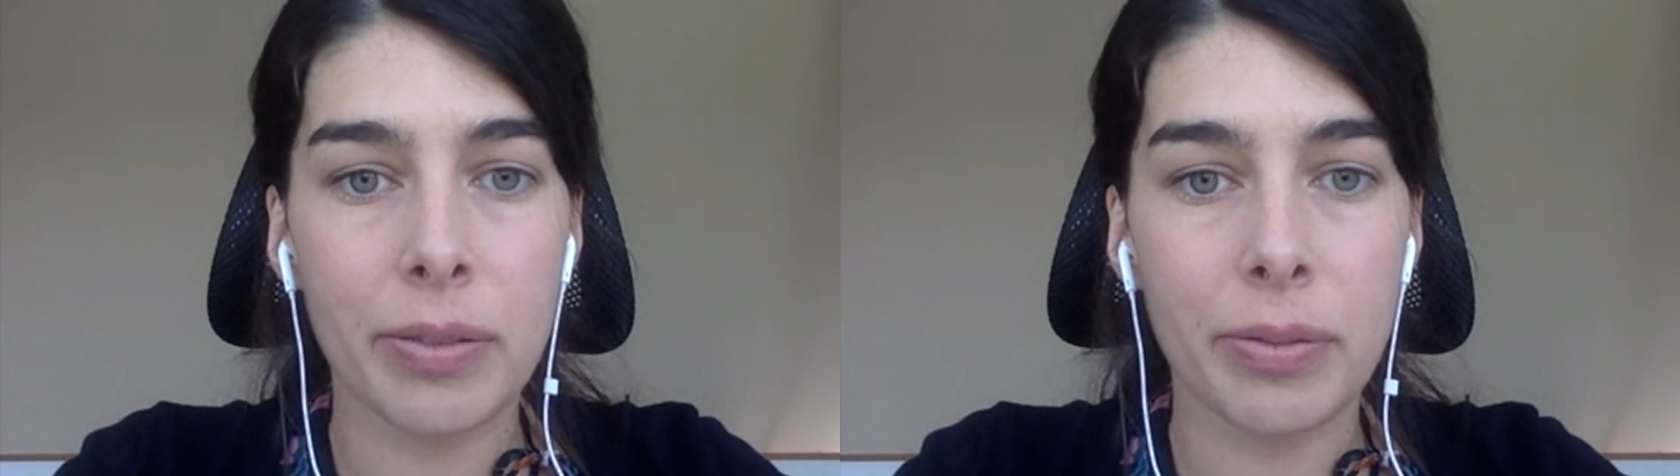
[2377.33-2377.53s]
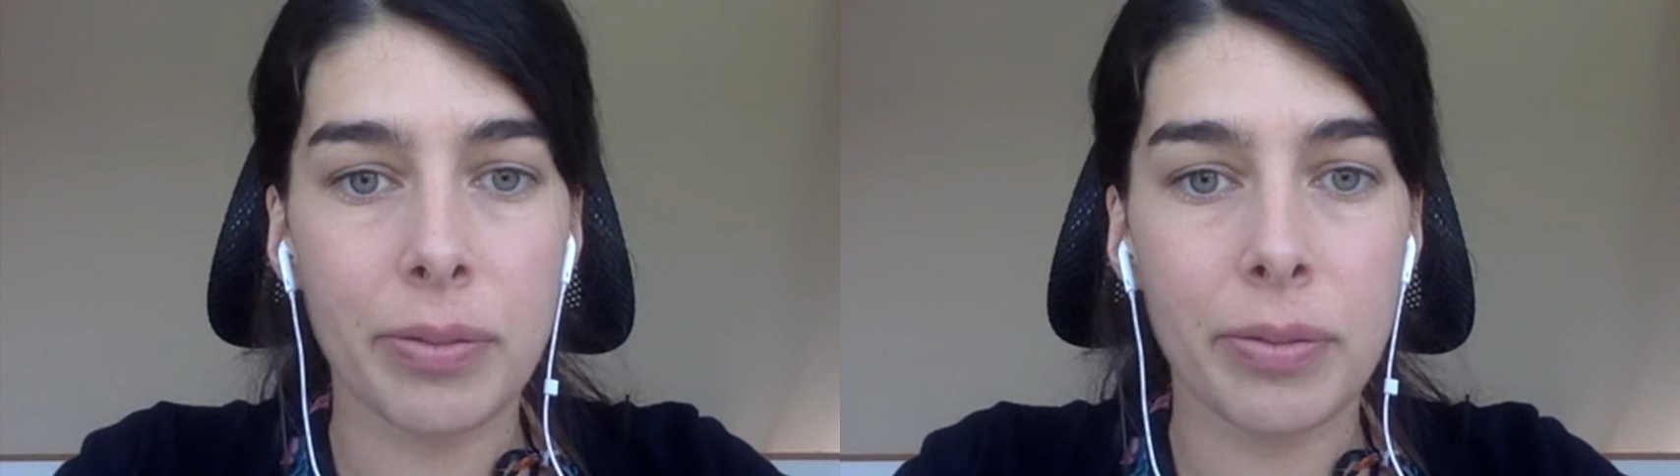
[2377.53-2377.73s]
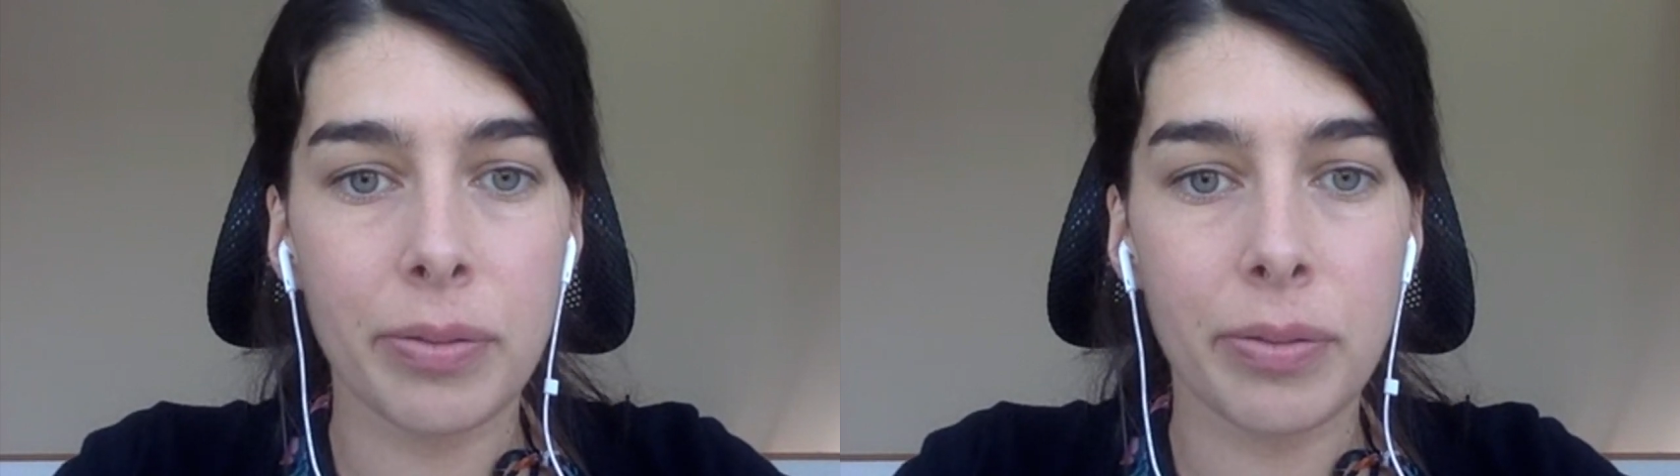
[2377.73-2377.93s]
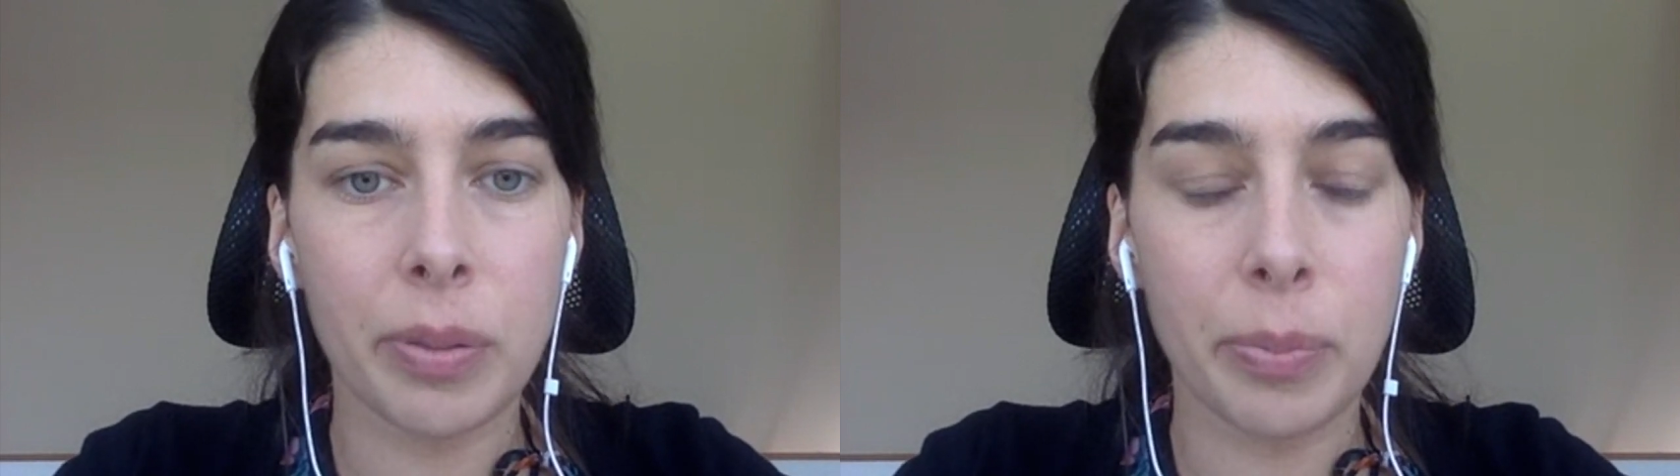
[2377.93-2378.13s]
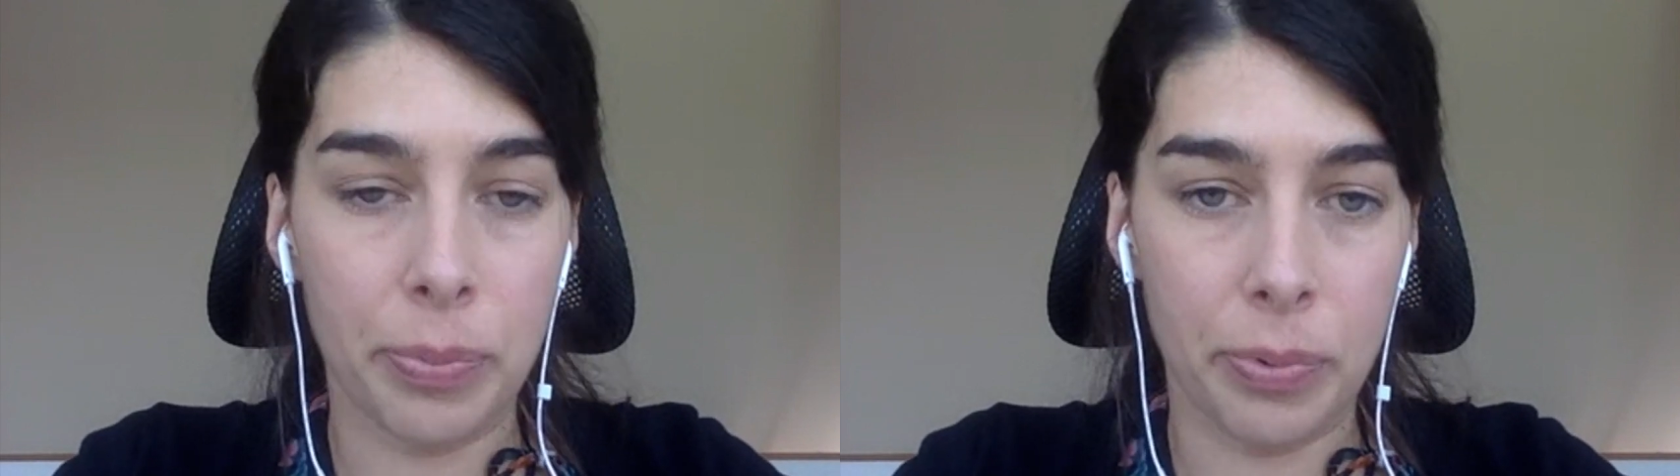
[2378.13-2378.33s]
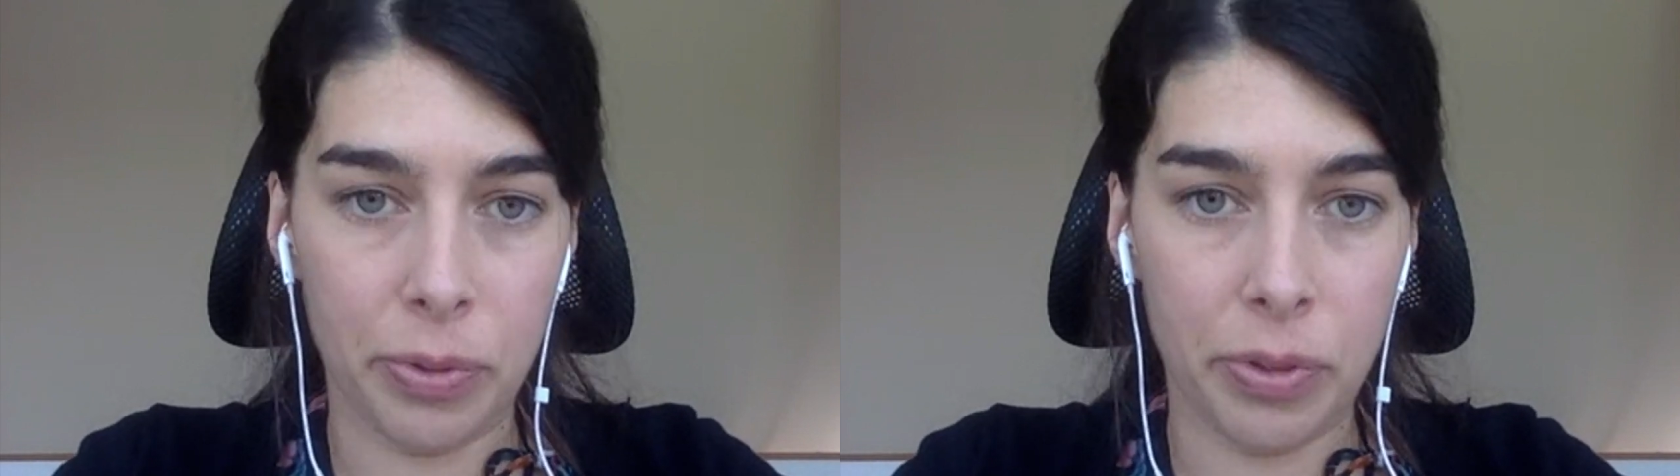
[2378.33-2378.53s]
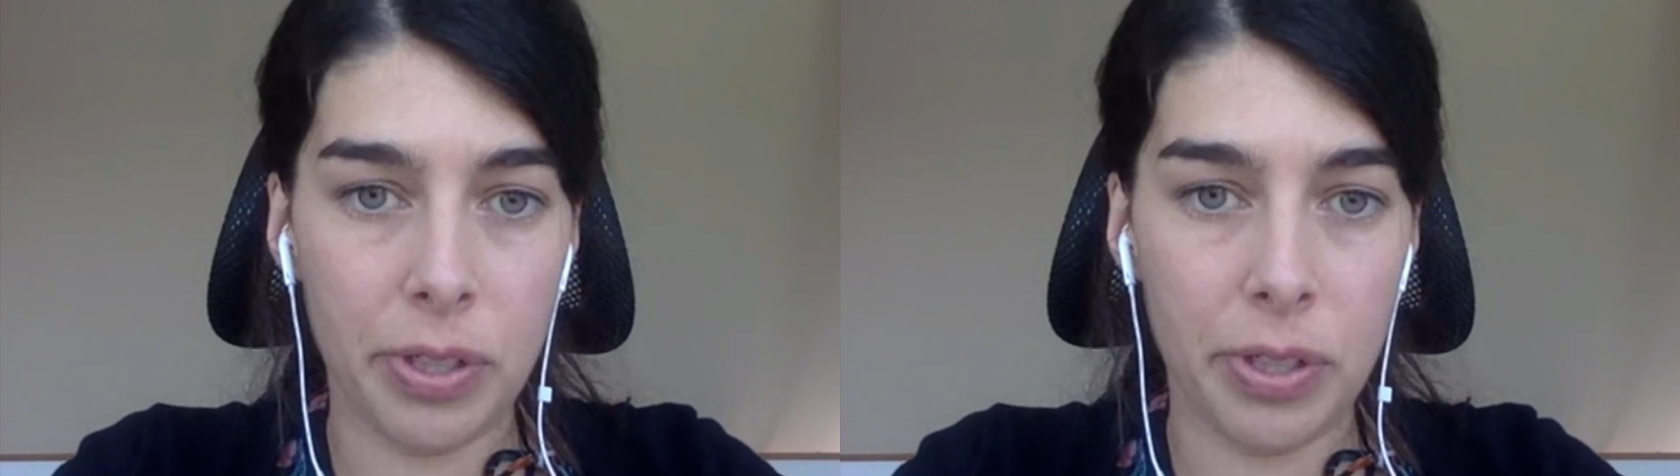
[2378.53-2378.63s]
to the broader